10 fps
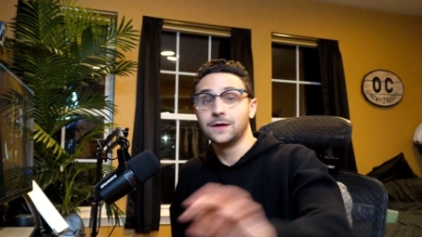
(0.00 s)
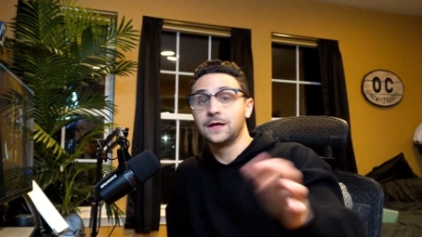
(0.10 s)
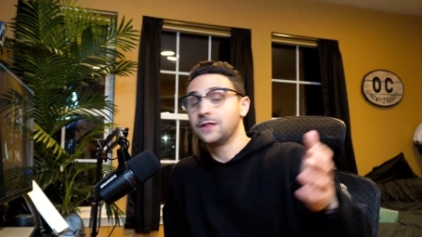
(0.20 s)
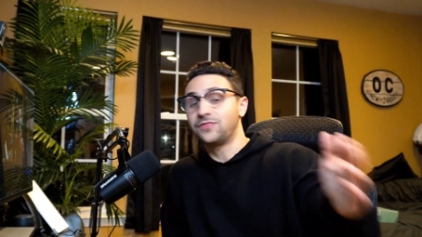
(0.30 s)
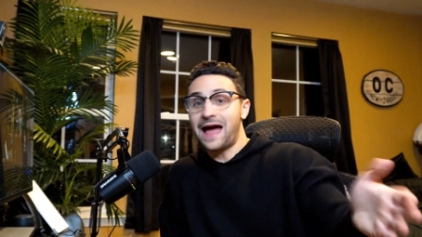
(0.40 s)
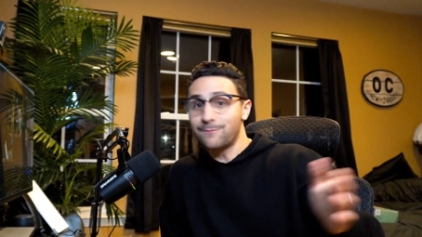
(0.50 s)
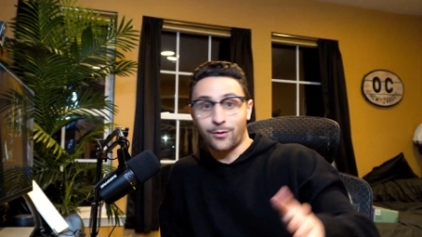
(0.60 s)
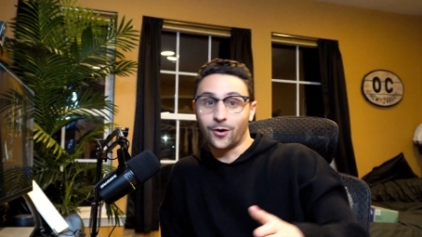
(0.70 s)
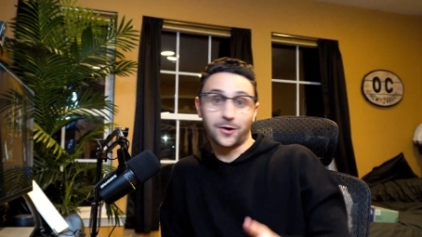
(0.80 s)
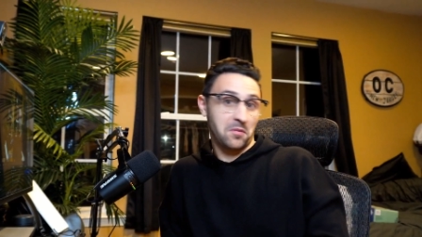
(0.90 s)
That
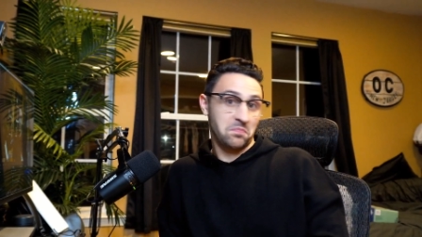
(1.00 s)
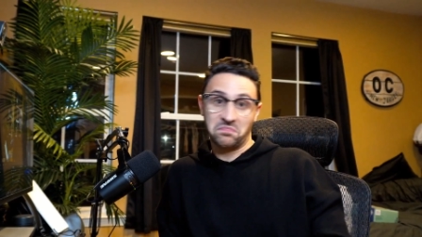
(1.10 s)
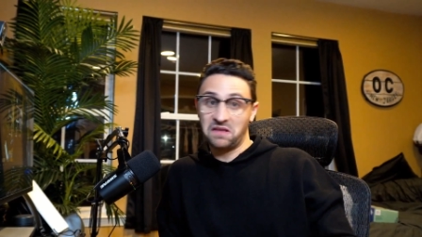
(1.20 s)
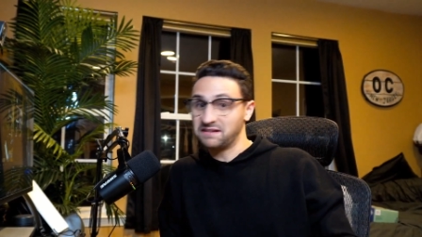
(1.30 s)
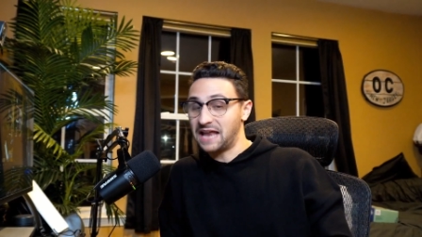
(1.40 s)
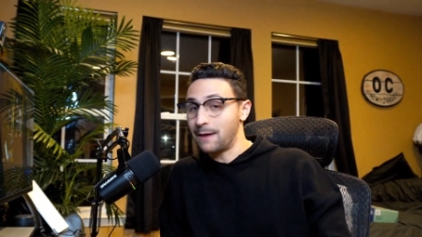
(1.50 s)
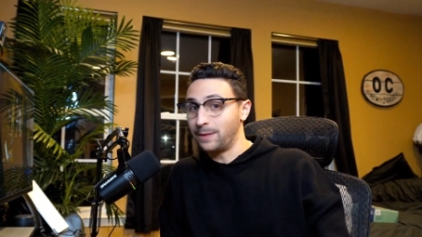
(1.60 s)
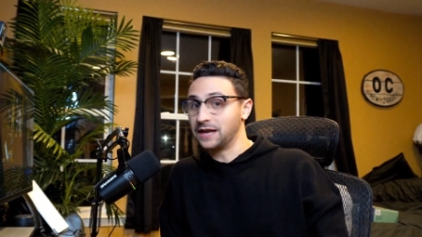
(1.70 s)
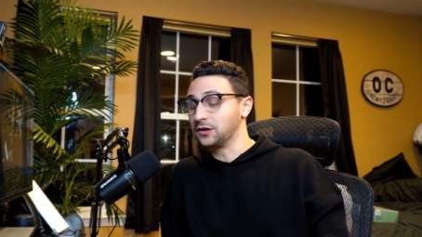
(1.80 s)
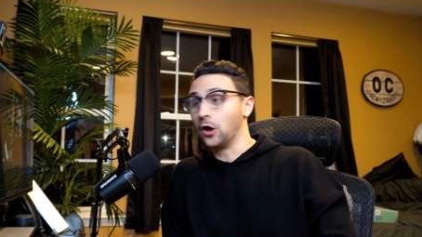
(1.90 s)
part is not bad
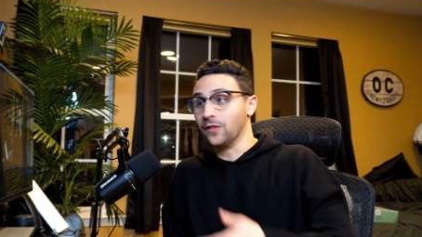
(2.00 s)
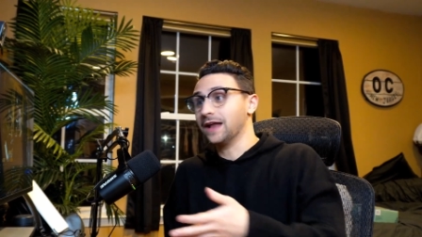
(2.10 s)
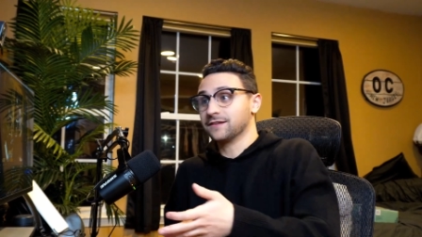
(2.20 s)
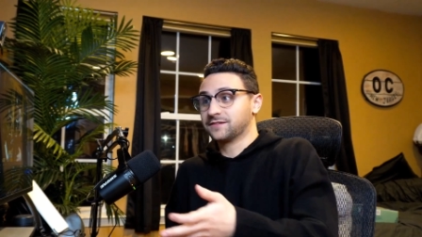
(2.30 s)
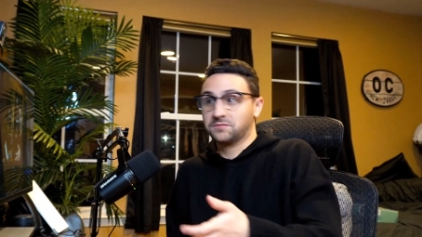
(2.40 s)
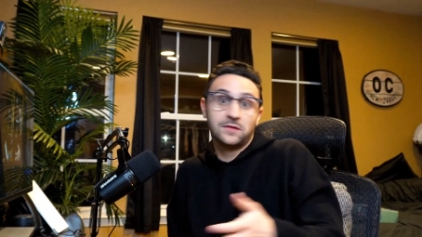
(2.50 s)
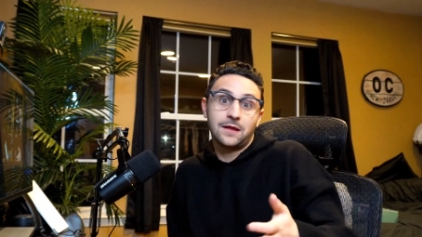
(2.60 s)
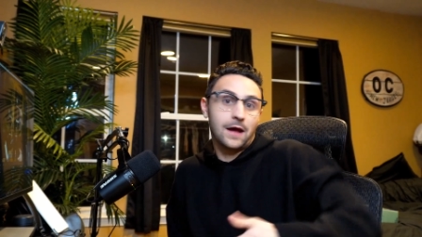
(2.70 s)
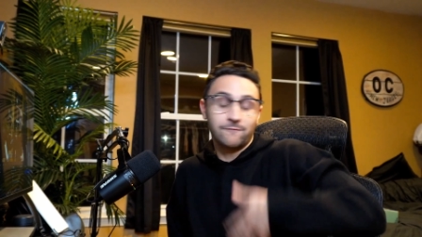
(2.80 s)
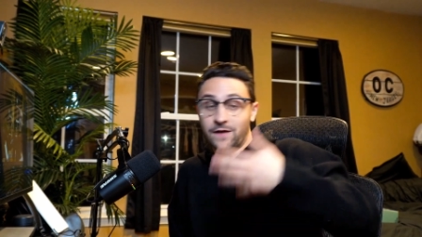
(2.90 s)
at all. That is
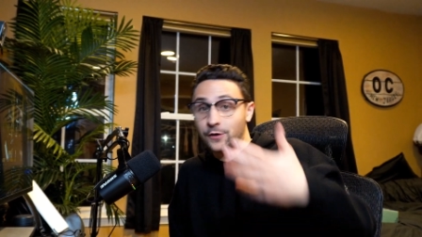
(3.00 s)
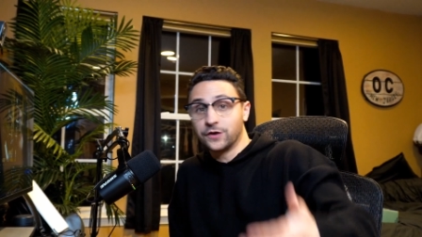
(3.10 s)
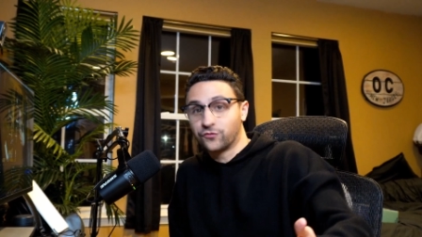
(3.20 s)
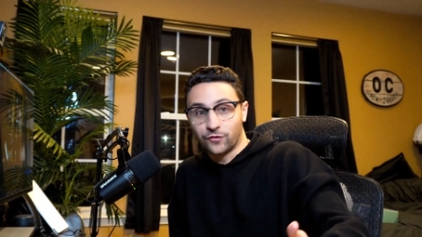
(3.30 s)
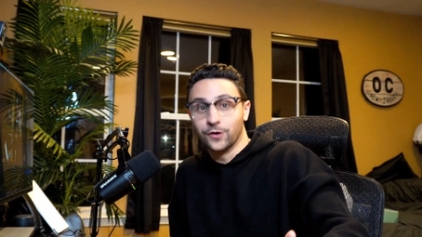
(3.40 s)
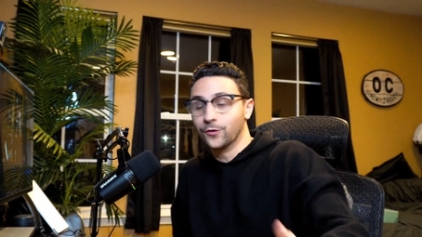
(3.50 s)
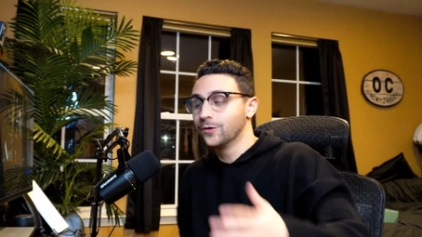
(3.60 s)
very true.